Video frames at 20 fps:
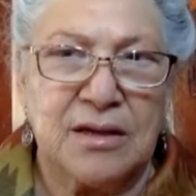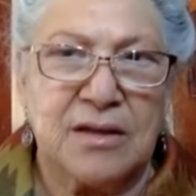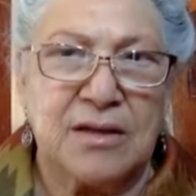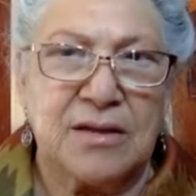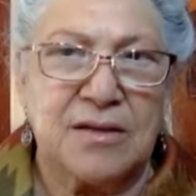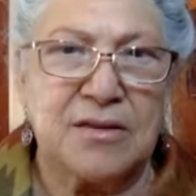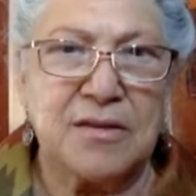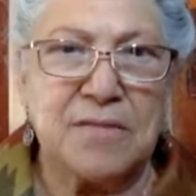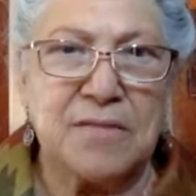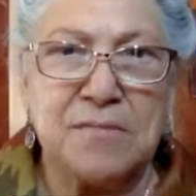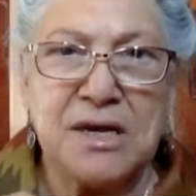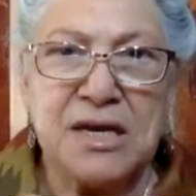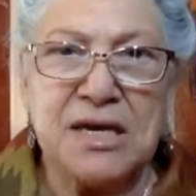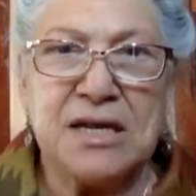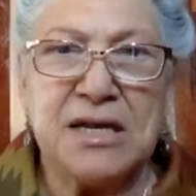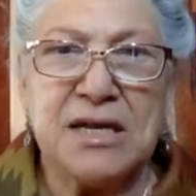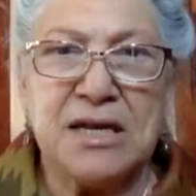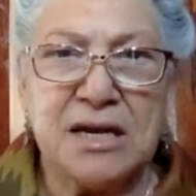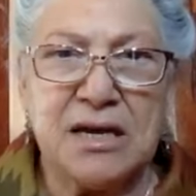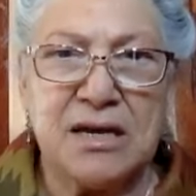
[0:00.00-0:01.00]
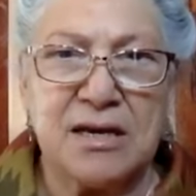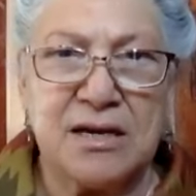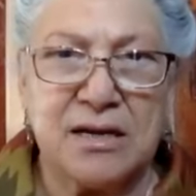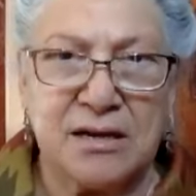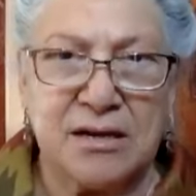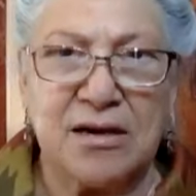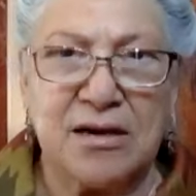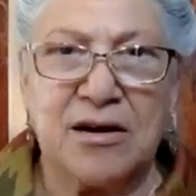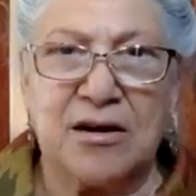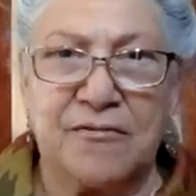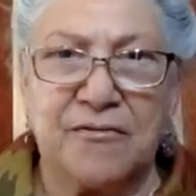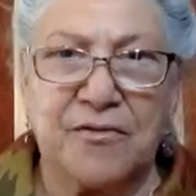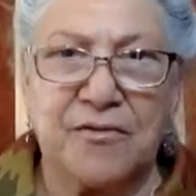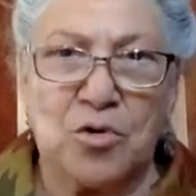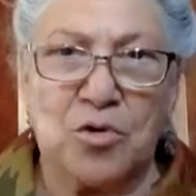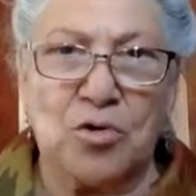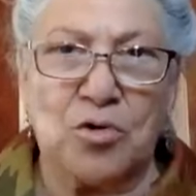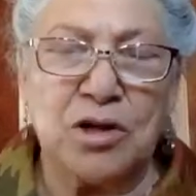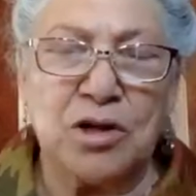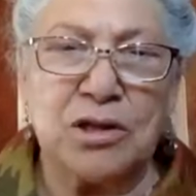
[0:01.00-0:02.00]
The meaning of
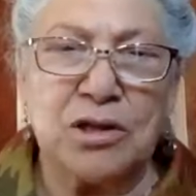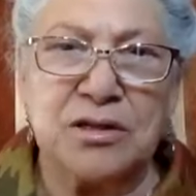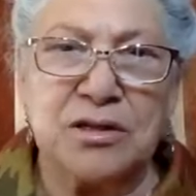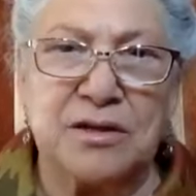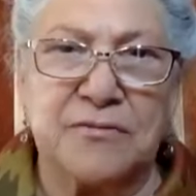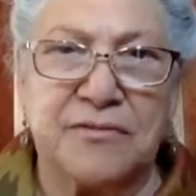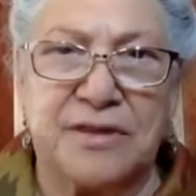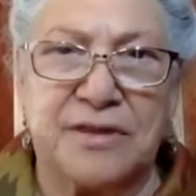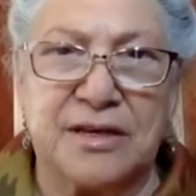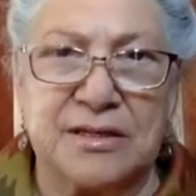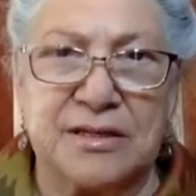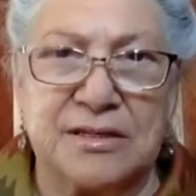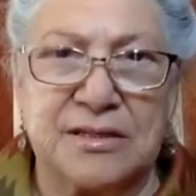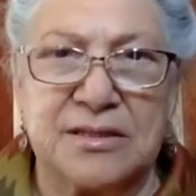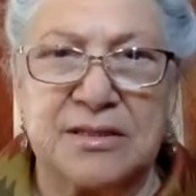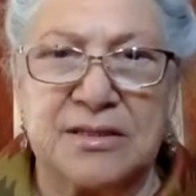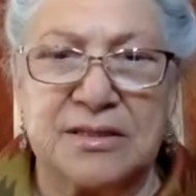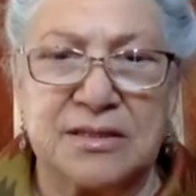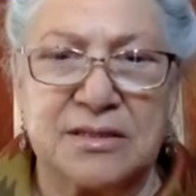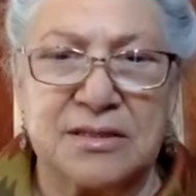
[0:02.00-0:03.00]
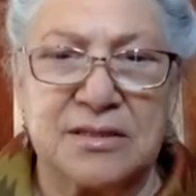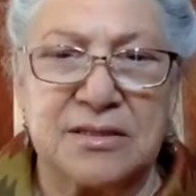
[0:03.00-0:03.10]
all of this,